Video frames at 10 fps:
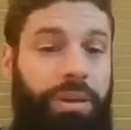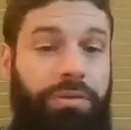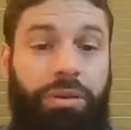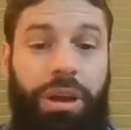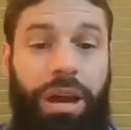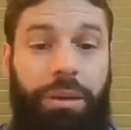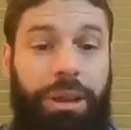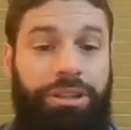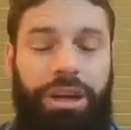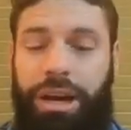If you can
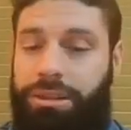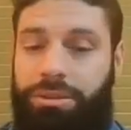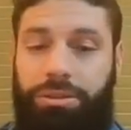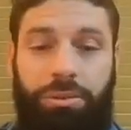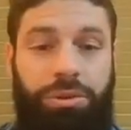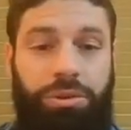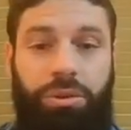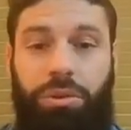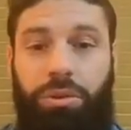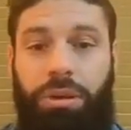animate your ads, do
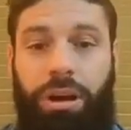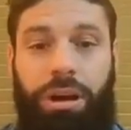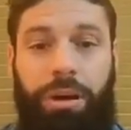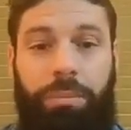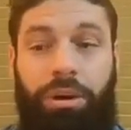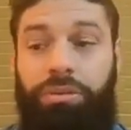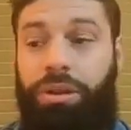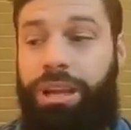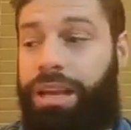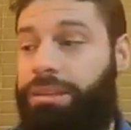so. If you
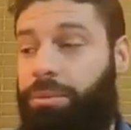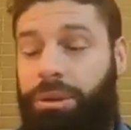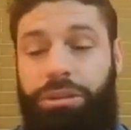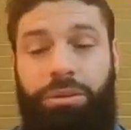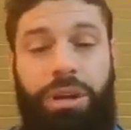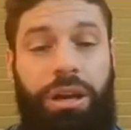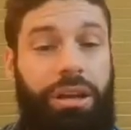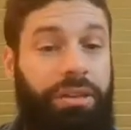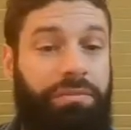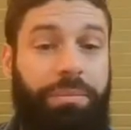can get someone to do that,
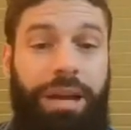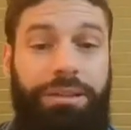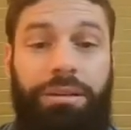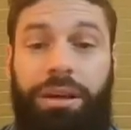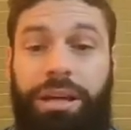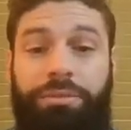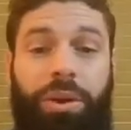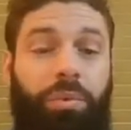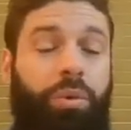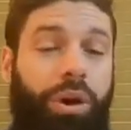even better.
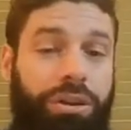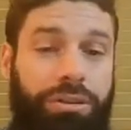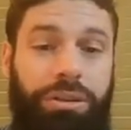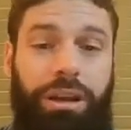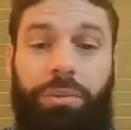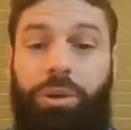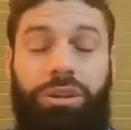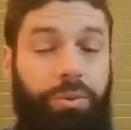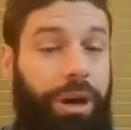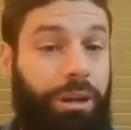It works, and it
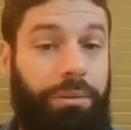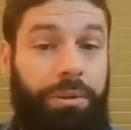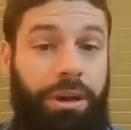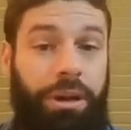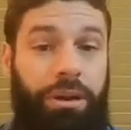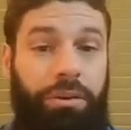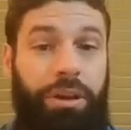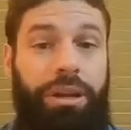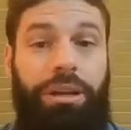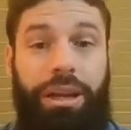works well,
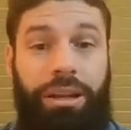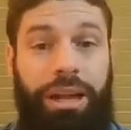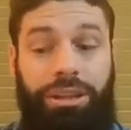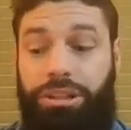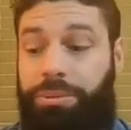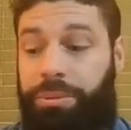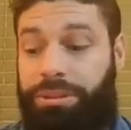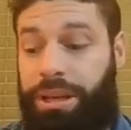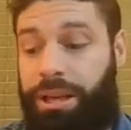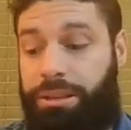right? Catches
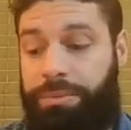people's eyes.